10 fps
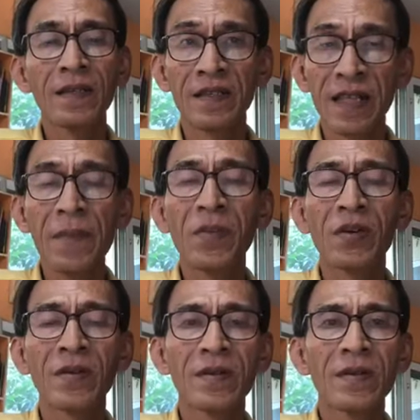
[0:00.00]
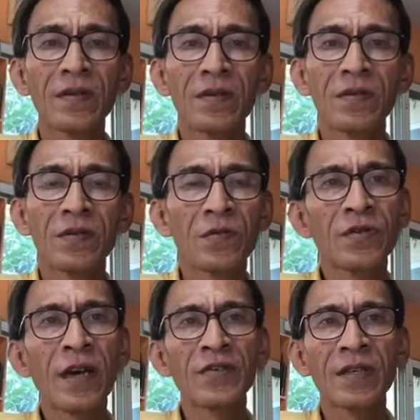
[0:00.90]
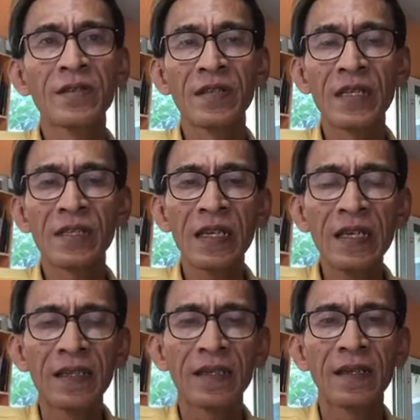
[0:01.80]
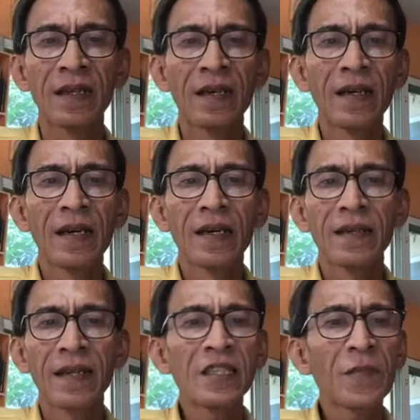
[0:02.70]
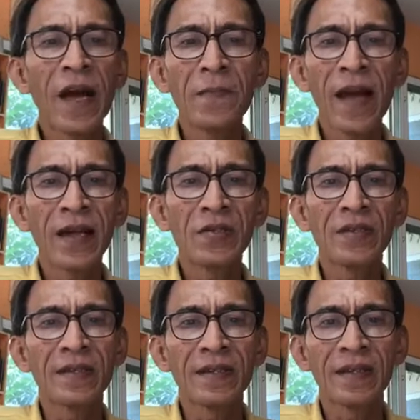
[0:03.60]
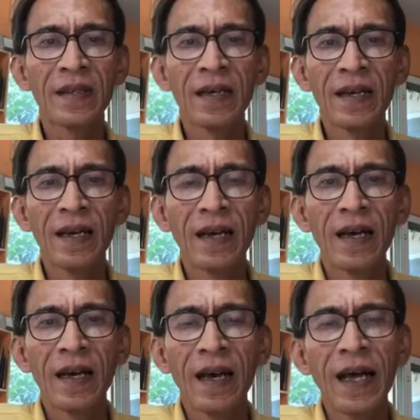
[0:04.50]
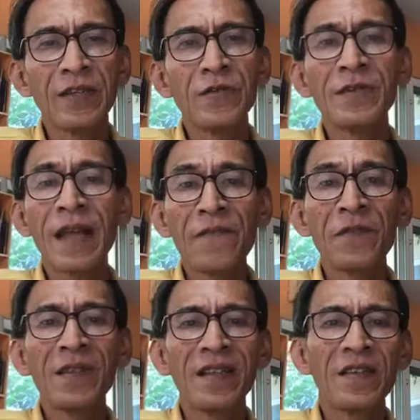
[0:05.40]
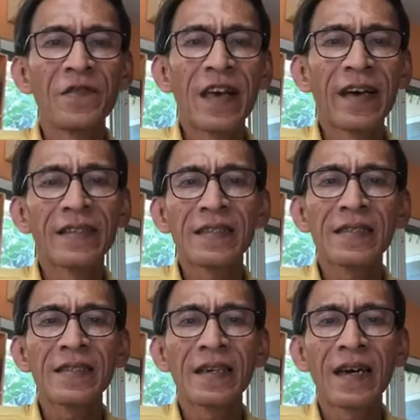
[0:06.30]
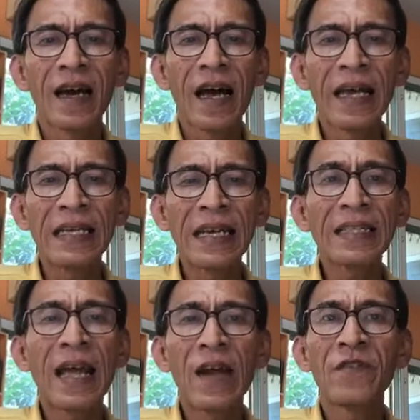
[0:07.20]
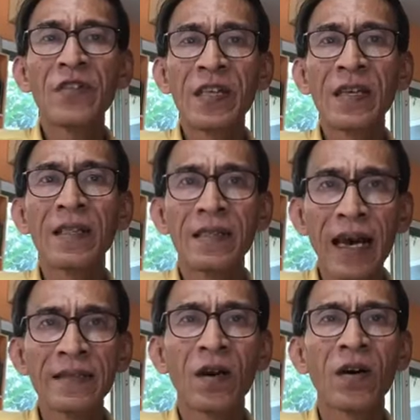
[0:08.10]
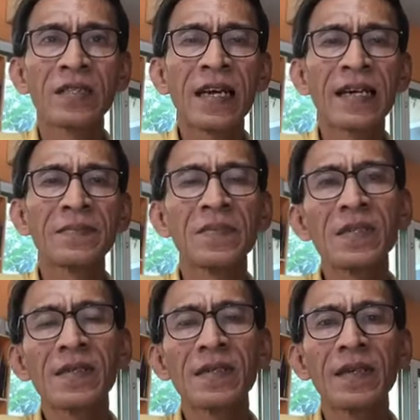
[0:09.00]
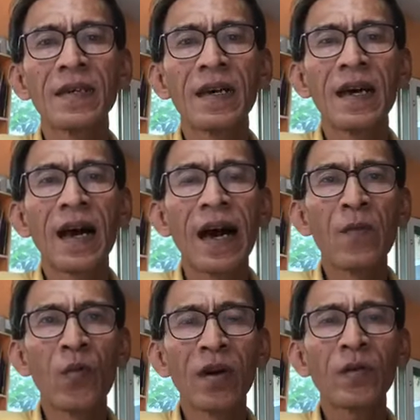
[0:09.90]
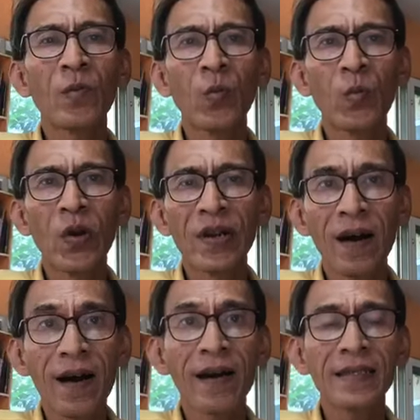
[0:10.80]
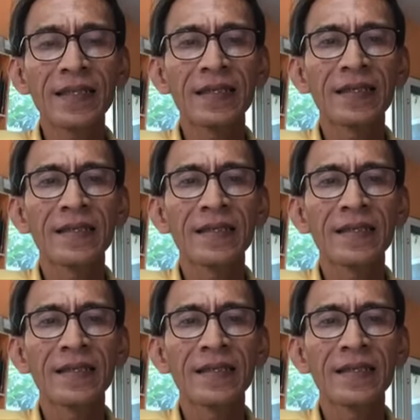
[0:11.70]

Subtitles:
December 2016. That is my passion, and you never believe that I get everything done on time. I work very hard